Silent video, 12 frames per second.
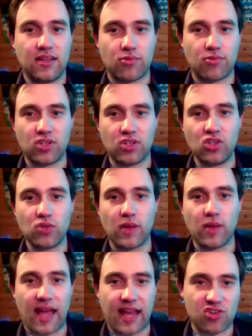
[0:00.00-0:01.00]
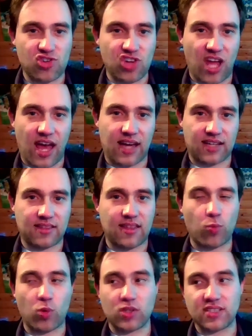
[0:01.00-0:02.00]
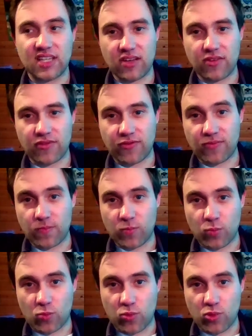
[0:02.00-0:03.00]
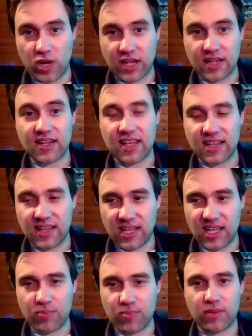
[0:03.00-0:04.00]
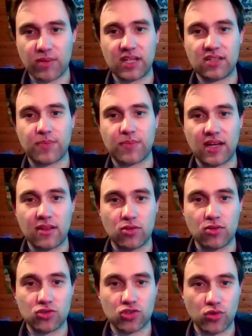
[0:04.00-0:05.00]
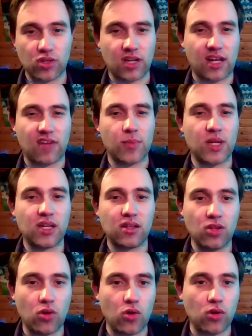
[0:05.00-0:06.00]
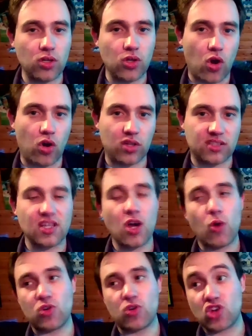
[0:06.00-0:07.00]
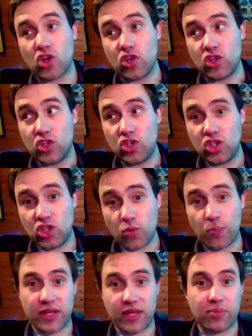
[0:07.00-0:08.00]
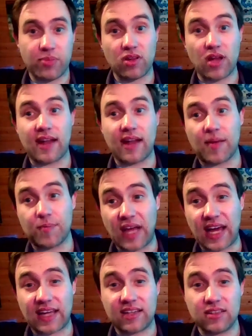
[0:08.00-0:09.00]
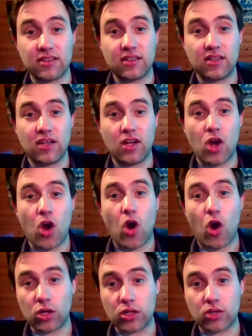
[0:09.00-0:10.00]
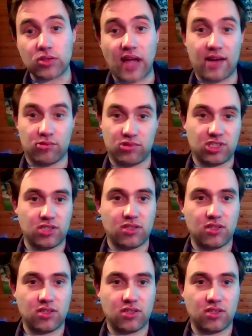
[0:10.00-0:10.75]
the Renewable Energy Act that was written and implemented by the Schröder government in the early aughts, which you people under Merkel hollowed out.